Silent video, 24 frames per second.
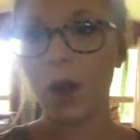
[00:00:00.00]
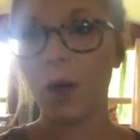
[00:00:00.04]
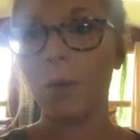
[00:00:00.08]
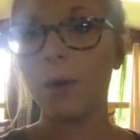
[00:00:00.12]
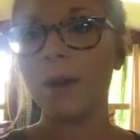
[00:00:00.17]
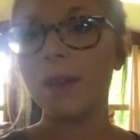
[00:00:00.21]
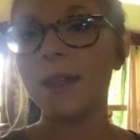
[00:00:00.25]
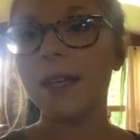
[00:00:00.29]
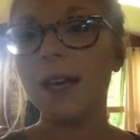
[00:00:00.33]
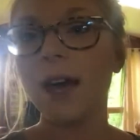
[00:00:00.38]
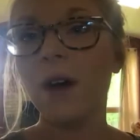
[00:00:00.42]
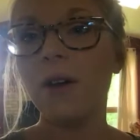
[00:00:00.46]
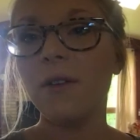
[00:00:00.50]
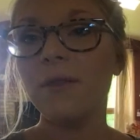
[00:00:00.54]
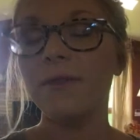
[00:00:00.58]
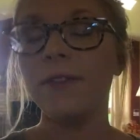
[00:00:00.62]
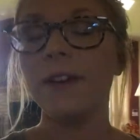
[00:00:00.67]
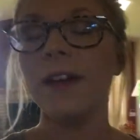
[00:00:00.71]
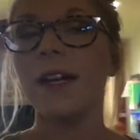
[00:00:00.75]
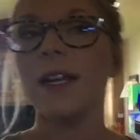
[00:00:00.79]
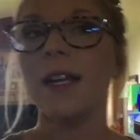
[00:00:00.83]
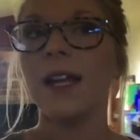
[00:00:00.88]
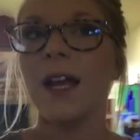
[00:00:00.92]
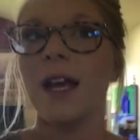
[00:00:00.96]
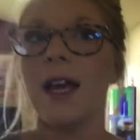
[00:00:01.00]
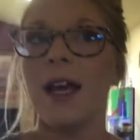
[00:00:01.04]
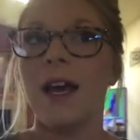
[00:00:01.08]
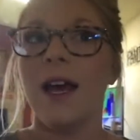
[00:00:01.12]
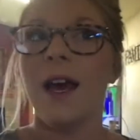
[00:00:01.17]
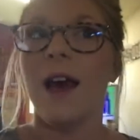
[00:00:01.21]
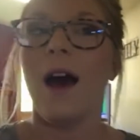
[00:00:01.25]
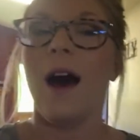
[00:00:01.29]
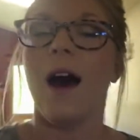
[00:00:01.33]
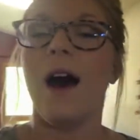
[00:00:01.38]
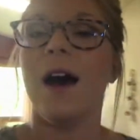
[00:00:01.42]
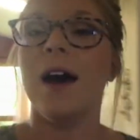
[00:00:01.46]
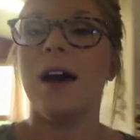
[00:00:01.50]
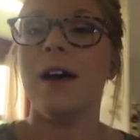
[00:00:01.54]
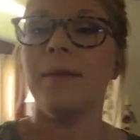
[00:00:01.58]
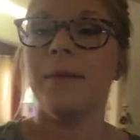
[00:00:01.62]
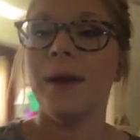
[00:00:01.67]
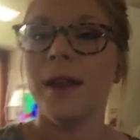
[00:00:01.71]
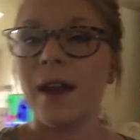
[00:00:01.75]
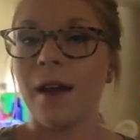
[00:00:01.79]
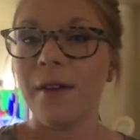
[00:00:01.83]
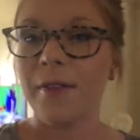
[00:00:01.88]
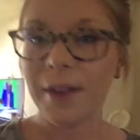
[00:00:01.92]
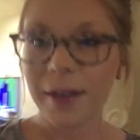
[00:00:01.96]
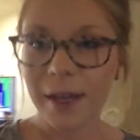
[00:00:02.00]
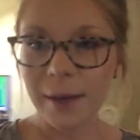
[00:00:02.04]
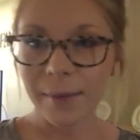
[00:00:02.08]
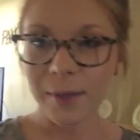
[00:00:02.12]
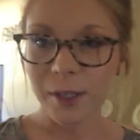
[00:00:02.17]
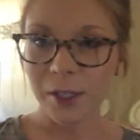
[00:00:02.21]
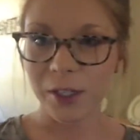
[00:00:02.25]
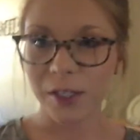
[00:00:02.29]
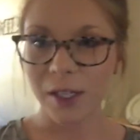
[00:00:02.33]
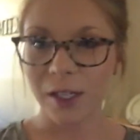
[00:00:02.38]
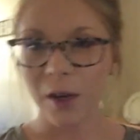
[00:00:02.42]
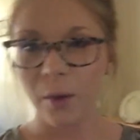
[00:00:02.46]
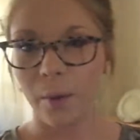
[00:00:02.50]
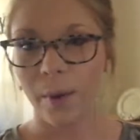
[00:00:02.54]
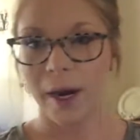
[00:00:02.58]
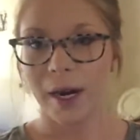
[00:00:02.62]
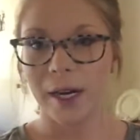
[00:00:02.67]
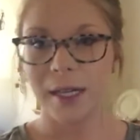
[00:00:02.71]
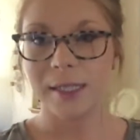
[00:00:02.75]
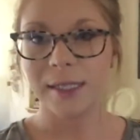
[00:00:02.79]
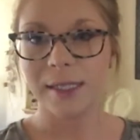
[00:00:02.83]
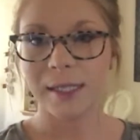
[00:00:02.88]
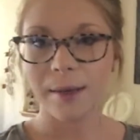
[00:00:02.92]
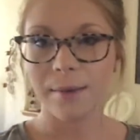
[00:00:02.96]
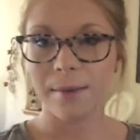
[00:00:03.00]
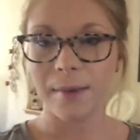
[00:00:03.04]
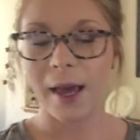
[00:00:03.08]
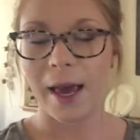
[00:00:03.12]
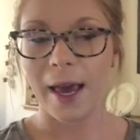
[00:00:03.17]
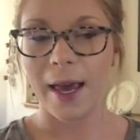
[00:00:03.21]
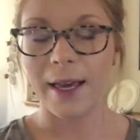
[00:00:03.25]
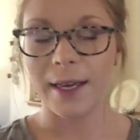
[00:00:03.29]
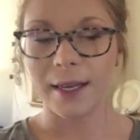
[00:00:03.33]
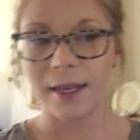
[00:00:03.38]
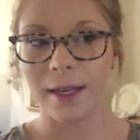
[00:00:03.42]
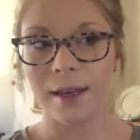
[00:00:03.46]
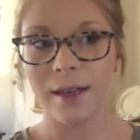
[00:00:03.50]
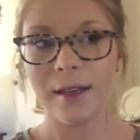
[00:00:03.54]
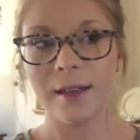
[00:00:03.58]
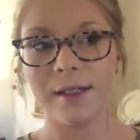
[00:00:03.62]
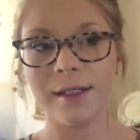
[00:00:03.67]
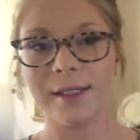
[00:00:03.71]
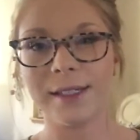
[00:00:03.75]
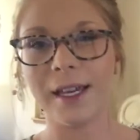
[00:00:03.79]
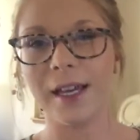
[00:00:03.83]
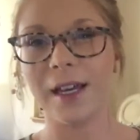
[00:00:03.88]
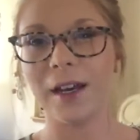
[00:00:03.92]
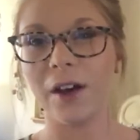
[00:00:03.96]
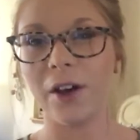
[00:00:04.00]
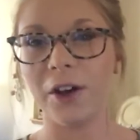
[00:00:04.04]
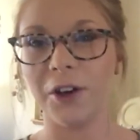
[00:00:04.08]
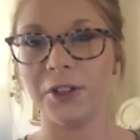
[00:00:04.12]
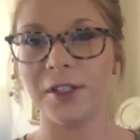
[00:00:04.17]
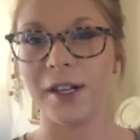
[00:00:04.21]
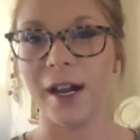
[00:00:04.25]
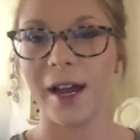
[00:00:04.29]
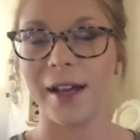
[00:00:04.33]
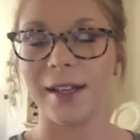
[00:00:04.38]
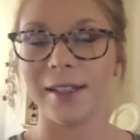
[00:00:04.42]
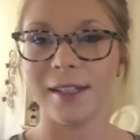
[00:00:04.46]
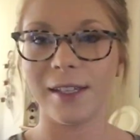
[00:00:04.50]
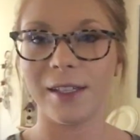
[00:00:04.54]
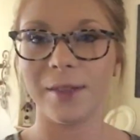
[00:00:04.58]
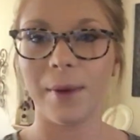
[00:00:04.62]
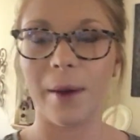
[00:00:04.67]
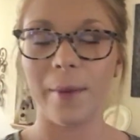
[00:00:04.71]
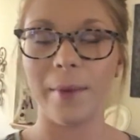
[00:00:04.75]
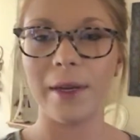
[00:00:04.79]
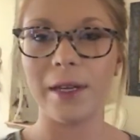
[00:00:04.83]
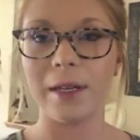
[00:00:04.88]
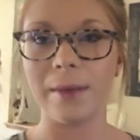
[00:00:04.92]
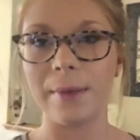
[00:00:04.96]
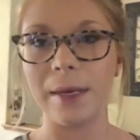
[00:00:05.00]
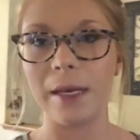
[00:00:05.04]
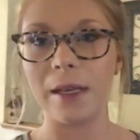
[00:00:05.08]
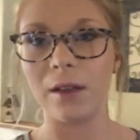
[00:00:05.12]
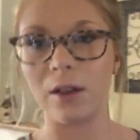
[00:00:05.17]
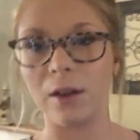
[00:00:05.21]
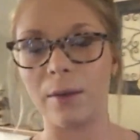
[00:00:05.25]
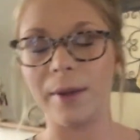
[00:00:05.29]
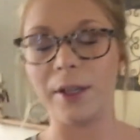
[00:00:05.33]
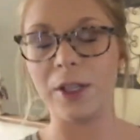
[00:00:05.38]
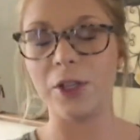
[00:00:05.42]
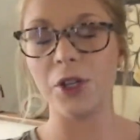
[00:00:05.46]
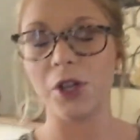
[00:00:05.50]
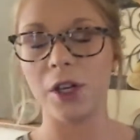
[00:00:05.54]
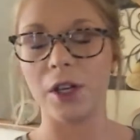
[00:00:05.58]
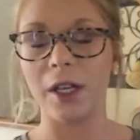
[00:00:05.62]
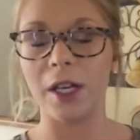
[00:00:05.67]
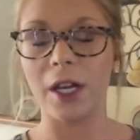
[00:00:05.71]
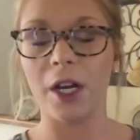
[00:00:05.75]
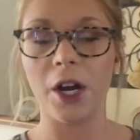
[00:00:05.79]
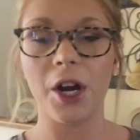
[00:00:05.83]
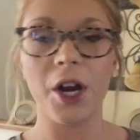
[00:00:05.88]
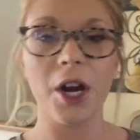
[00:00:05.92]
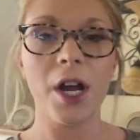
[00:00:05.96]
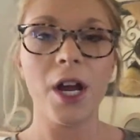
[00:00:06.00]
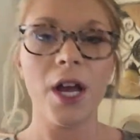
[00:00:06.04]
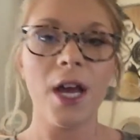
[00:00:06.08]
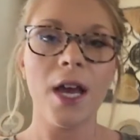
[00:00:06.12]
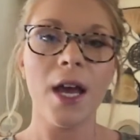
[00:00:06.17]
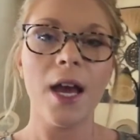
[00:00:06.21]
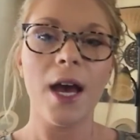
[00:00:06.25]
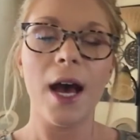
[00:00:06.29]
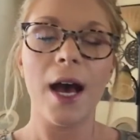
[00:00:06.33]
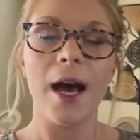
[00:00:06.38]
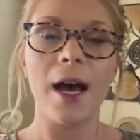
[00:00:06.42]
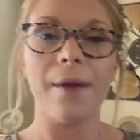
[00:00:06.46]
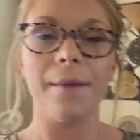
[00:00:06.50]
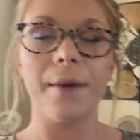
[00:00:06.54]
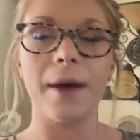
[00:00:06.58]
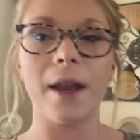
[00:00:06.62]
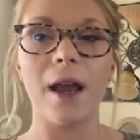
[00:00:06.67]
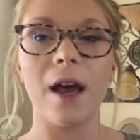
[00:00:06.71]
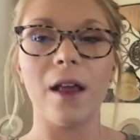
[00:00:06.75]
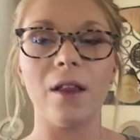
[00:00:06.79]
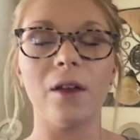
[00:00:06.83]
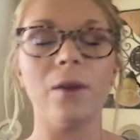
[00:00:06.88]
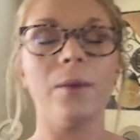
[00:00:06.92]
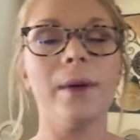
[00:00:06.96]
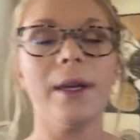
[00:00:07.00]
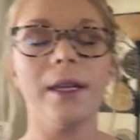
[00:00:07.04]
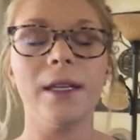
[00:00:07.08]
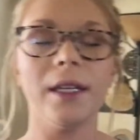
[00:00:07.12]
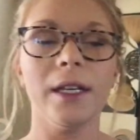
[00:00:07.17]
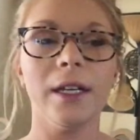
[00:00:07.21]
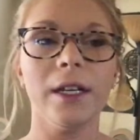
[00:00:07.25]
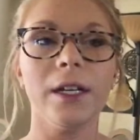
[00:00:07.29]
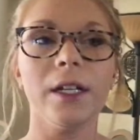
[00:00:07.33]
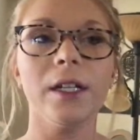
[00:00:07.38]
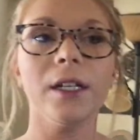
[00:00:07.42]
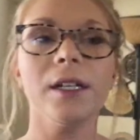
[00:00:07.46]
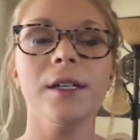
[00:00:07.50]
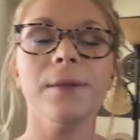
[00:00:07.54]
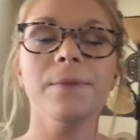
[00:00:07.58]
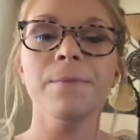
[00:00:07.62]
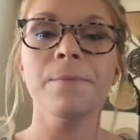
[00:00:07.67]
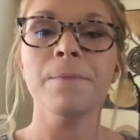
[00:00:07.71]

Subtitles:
with the outfit. And I think I'm just gonna wear some like skin colored tights because it's probably gonna be a little bit chillier on Halloween here.